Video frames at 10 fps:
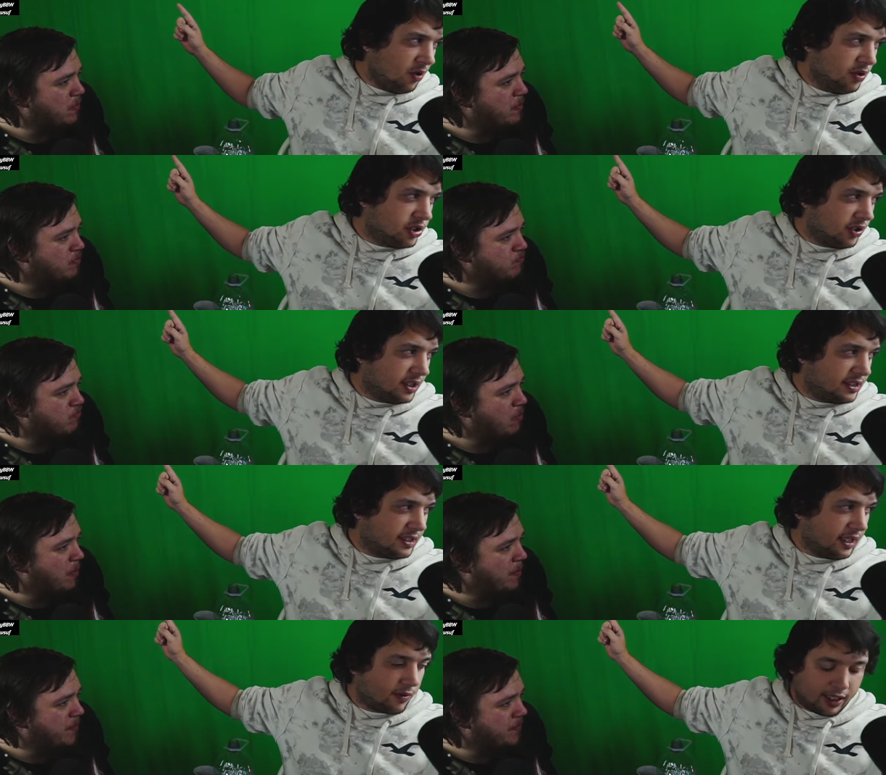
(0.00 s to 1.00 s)
Speaker 1: which you can
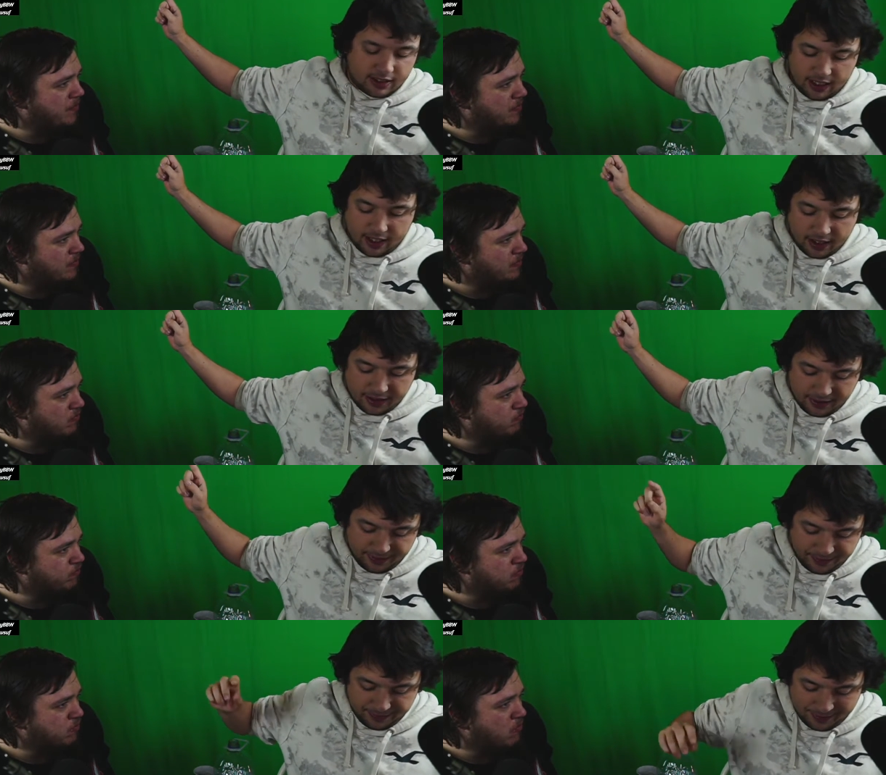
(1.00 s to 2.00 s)
see right there.
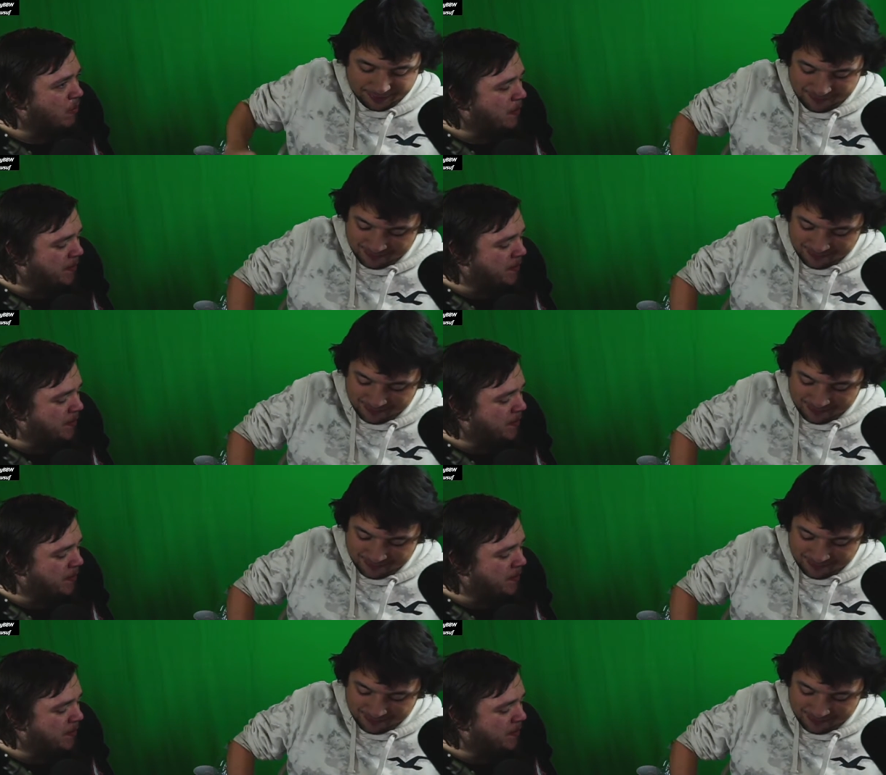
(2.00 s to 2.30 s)
Mm-hmm.